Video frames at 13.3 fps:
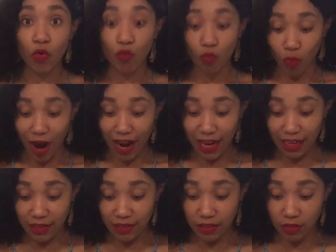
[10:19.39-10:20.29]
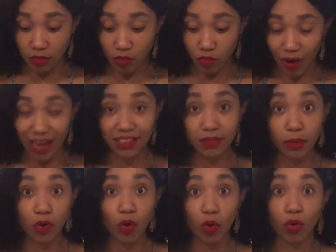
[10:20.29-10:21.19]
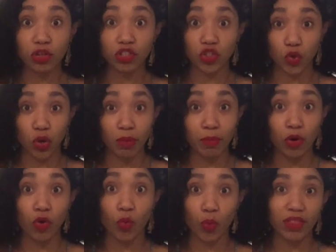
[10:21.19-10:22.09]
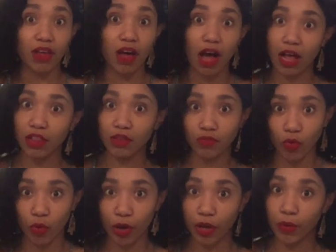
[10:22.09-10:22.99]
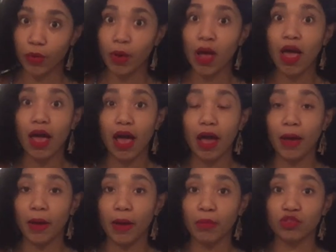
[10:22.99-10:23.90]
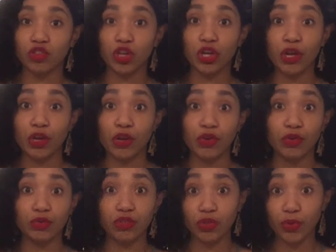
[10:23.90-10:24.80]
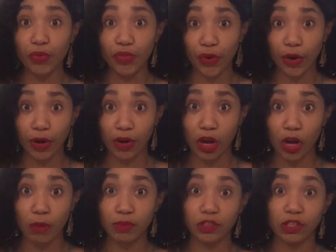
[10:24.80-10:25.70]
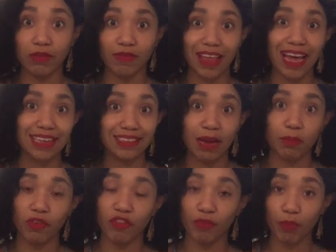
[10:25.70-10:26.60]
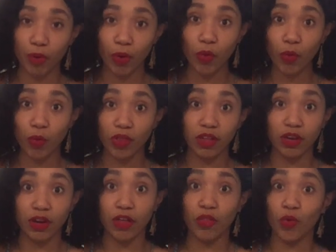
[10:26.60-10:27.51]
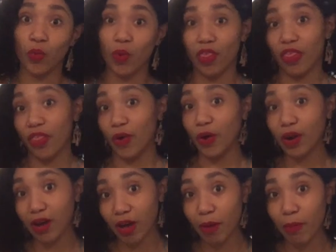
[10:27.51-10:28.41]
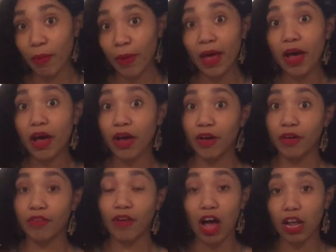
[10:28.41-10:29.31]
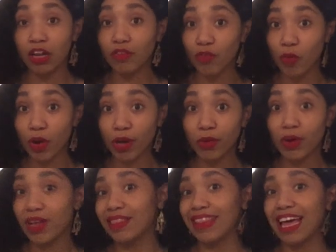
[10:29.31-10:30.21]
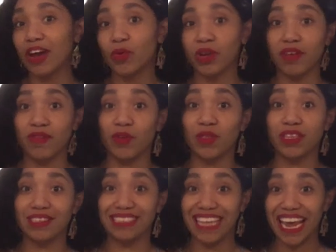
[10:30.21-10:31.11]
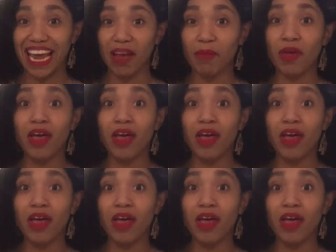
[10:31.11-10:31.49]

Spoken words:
rice milk or soy milk with olive oil. So you can do 2/3 cups of that type of milk with another 1/3 cup of olive oil, and that'll give you the same